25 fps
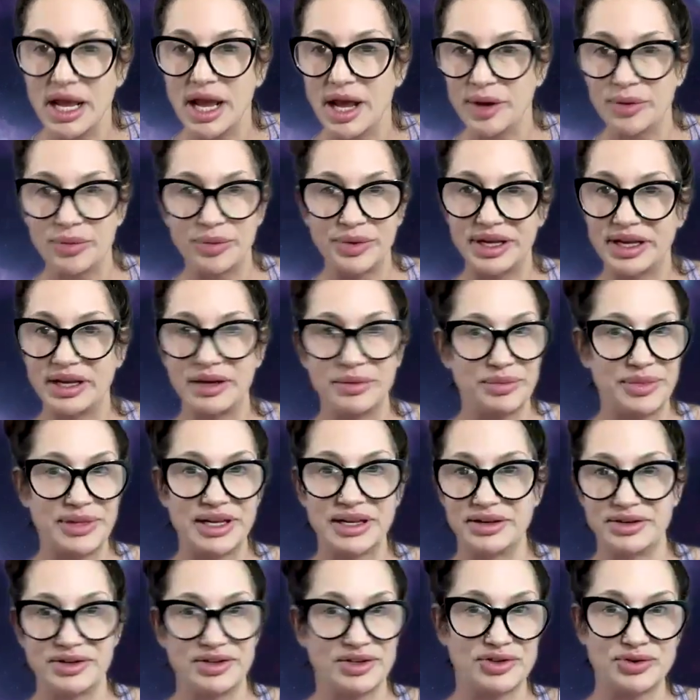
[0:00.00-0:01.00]
And we can
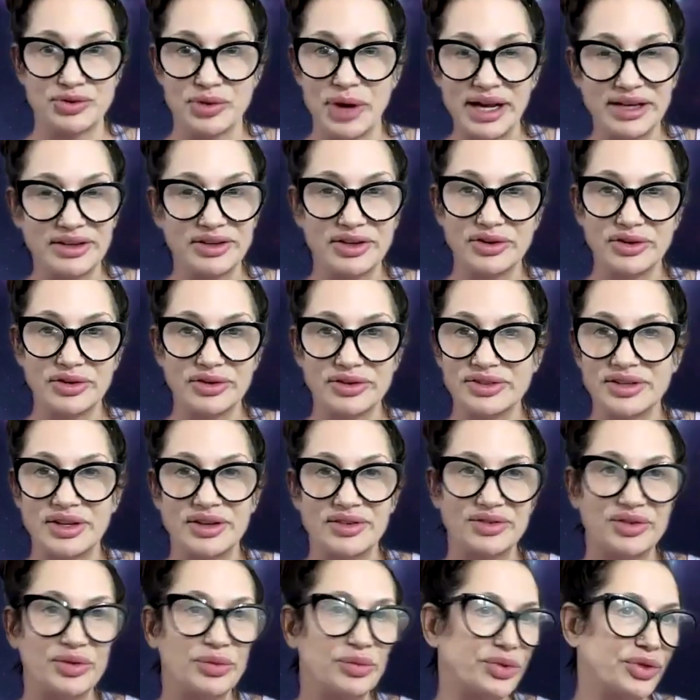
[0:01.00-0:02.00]
be distracting
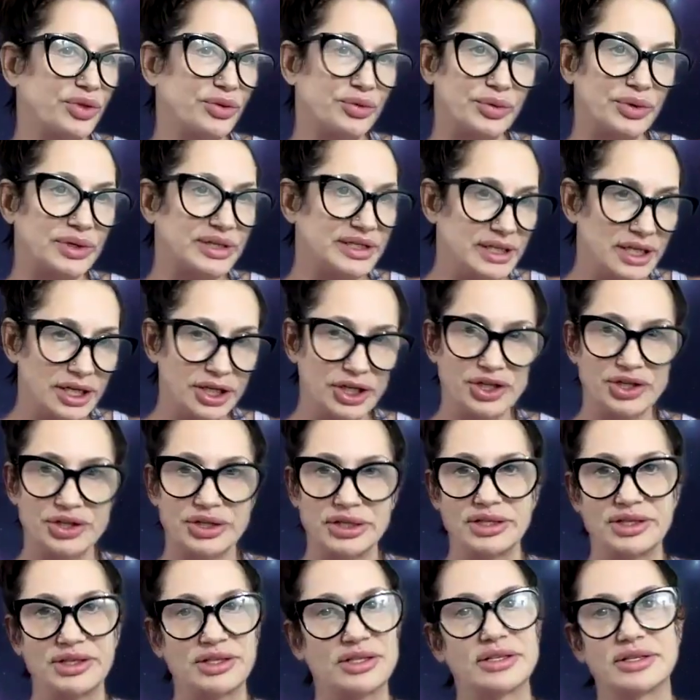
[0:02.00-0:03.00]
ourselves through
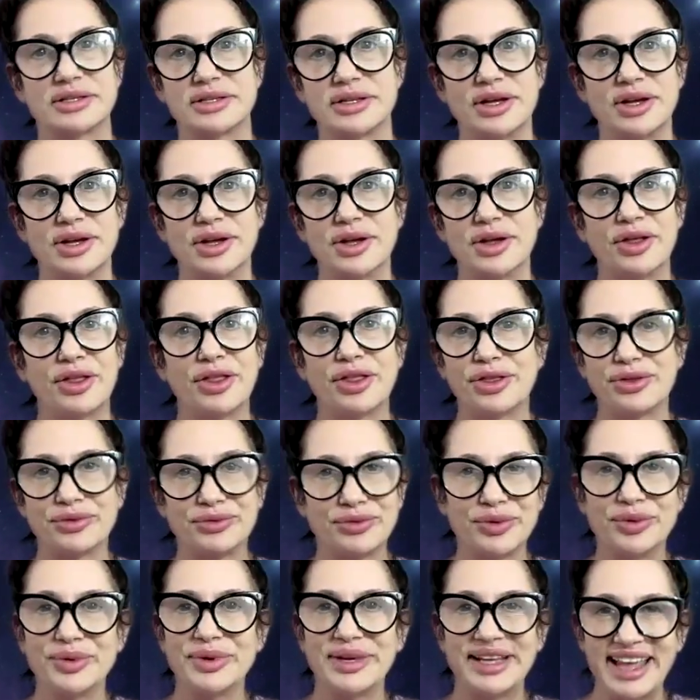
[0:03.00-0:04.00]
addictions,
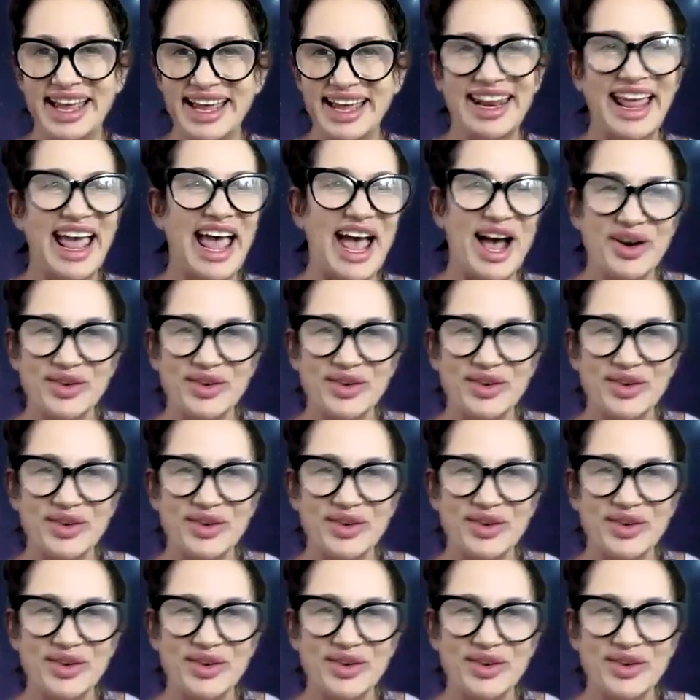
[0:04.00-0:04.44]
through, again,